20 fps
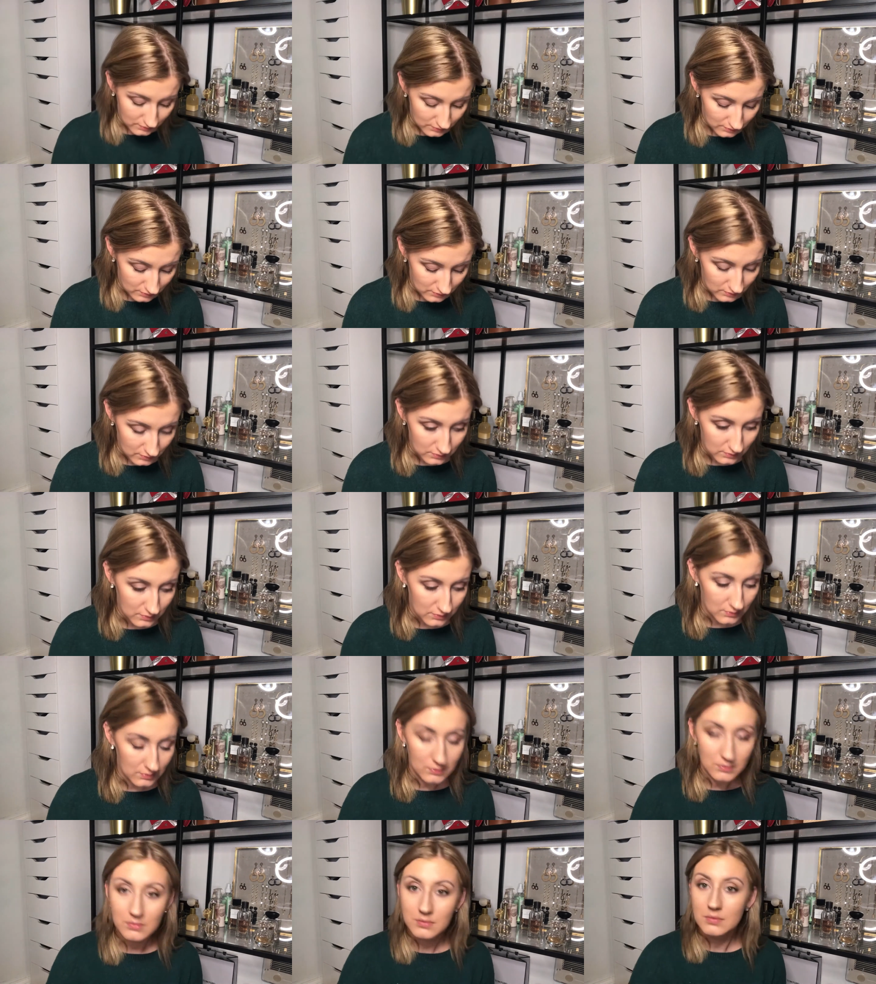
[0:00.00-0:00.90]

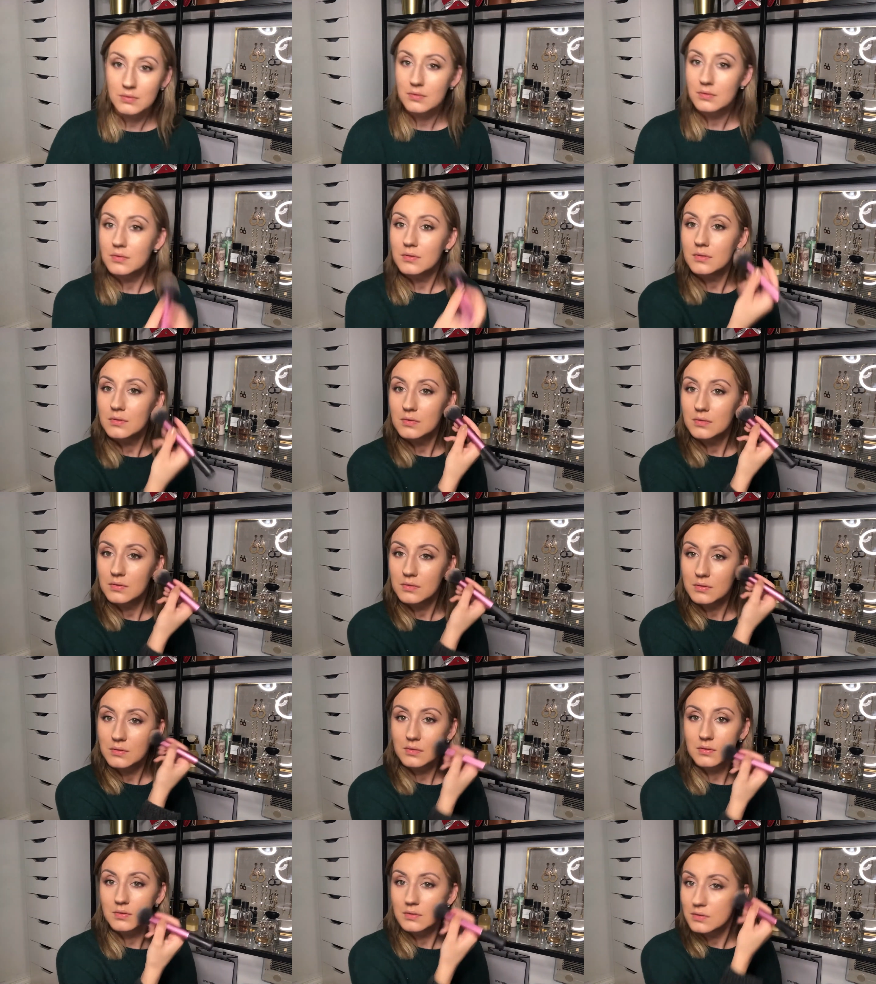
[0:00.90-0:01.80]

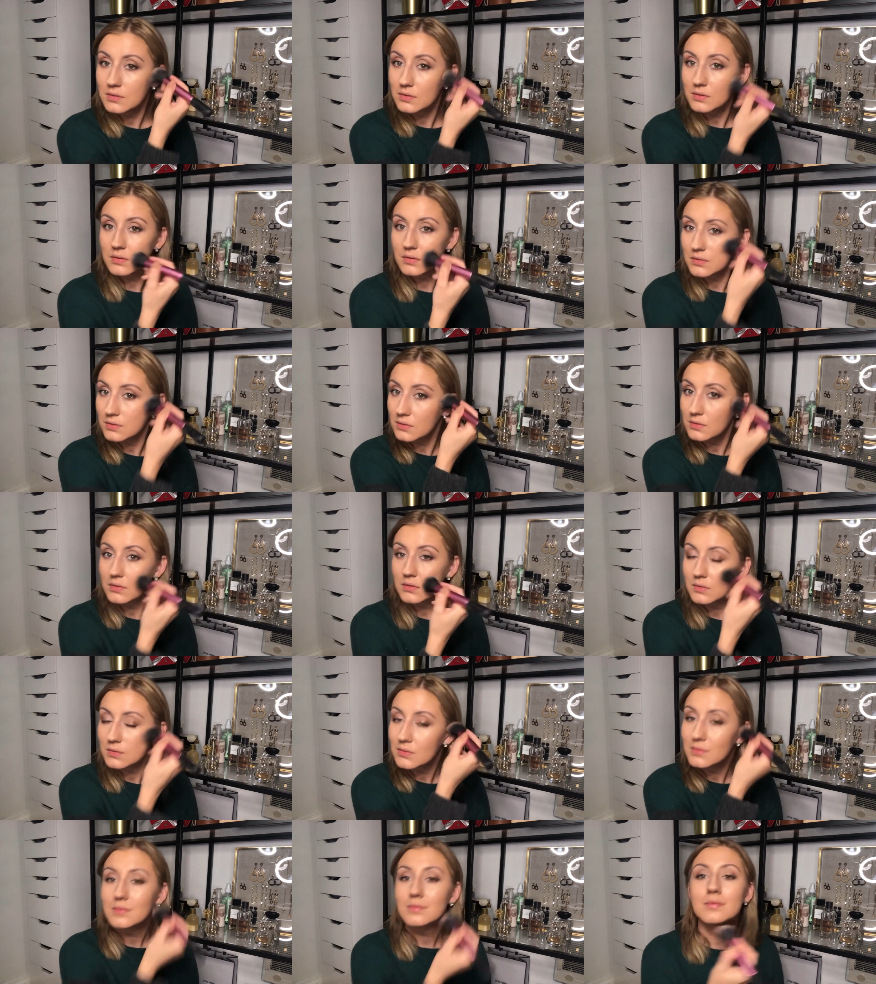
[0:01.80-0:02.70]

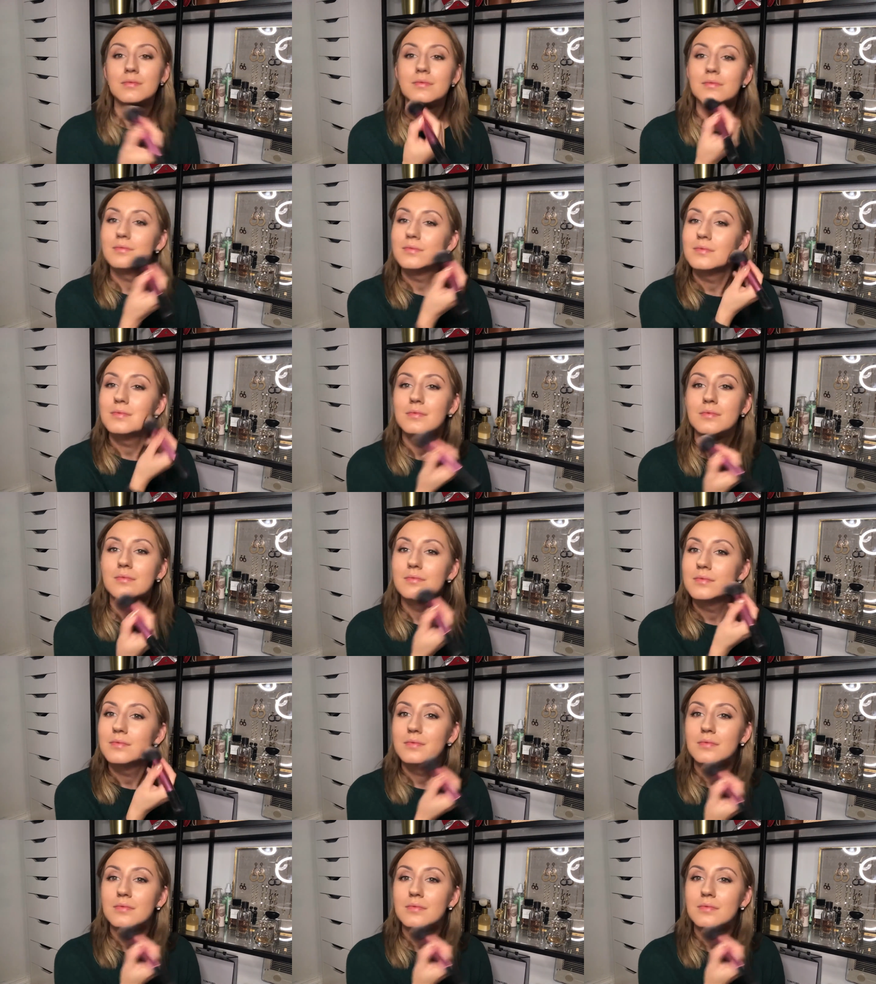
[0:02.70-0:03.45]
[no speech]